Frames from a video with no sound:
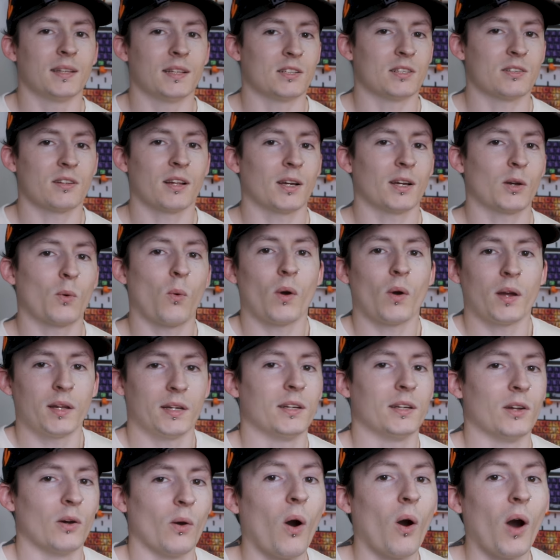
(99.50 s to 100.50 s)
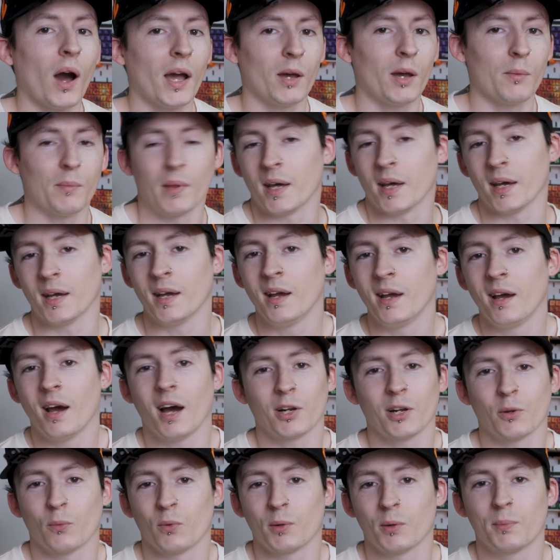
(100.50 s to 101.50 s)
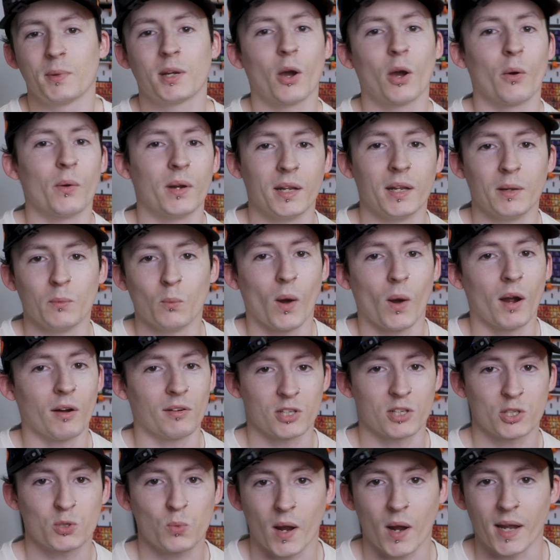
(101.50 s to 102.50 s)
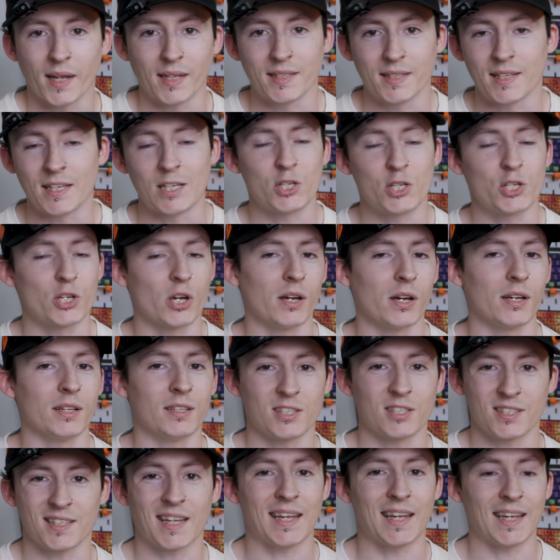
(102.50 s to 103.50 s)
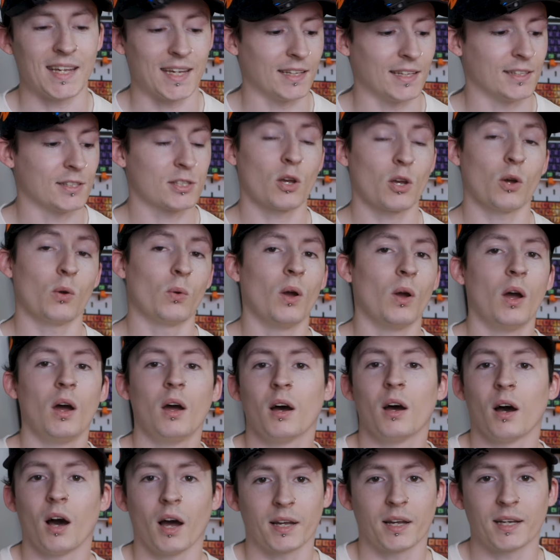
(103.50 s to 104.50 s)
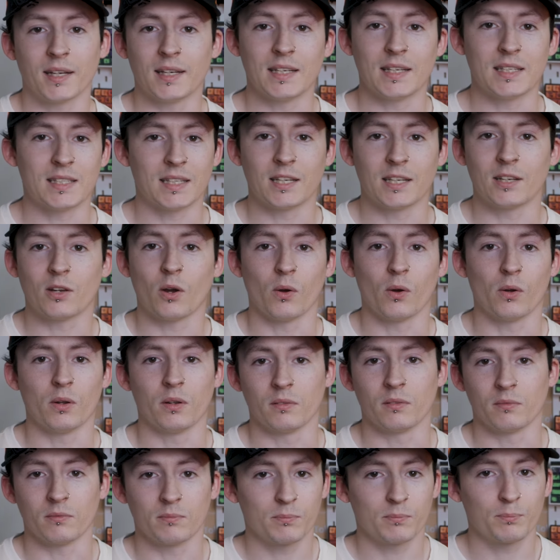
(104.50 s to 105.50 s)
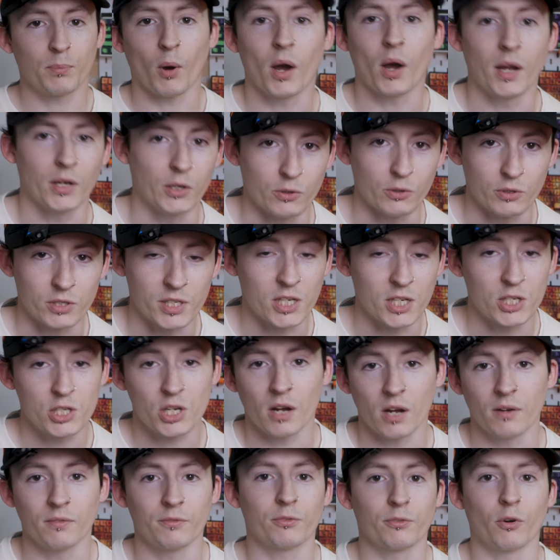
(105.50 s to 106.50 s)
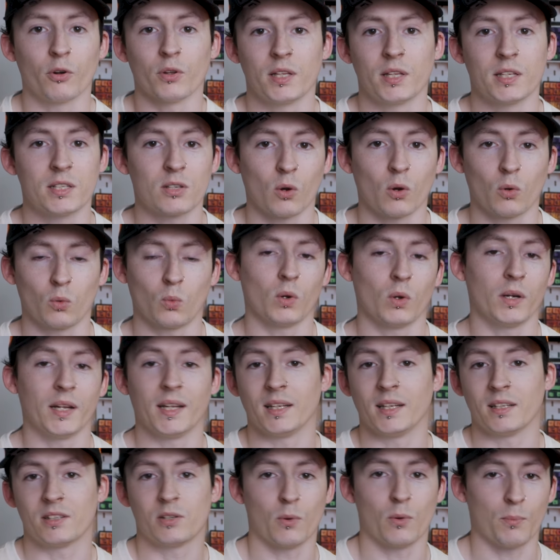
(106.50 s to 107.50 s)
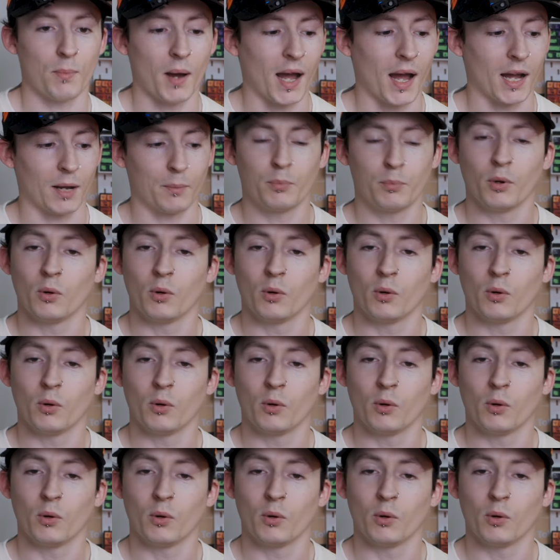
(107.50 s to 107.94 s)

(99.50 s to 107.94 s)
that's like quite, you know, high up there. I don't want to be going in wearing a sweaty t-shirt and stinking, so I can easily go and buy a new t-shirt and throw this old one into a bag.